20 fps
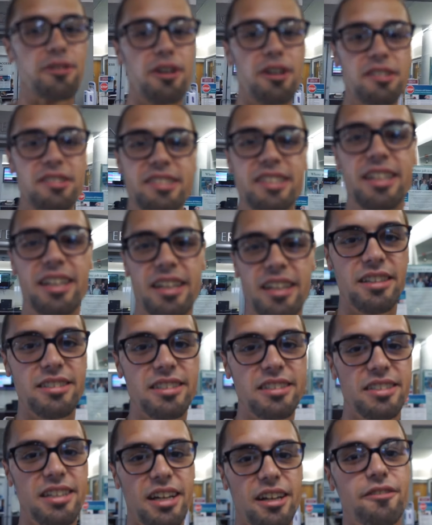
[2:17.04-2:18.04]
we're all set. I
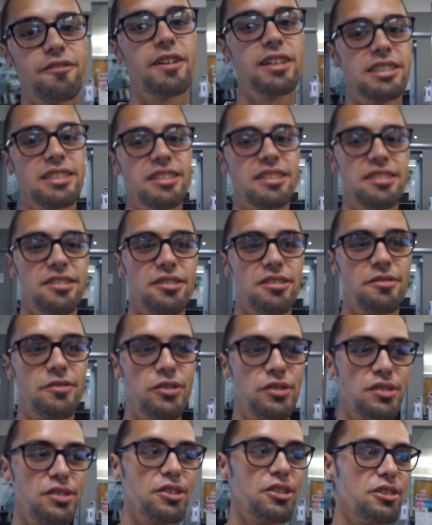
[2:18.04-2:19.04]
just got registered for
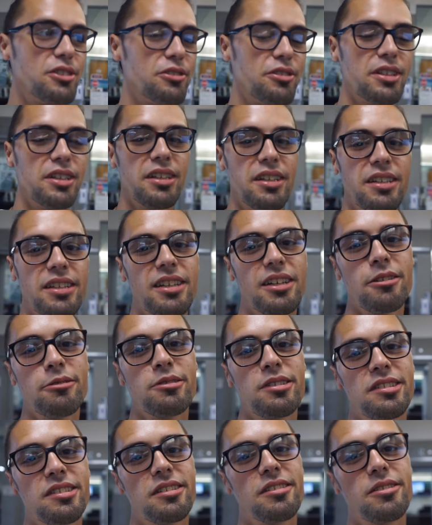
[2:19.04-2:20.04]
surgery. Now I'm
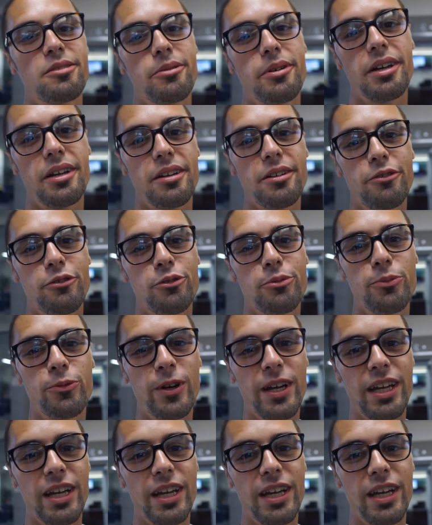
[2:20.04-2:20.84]
just in the waiting room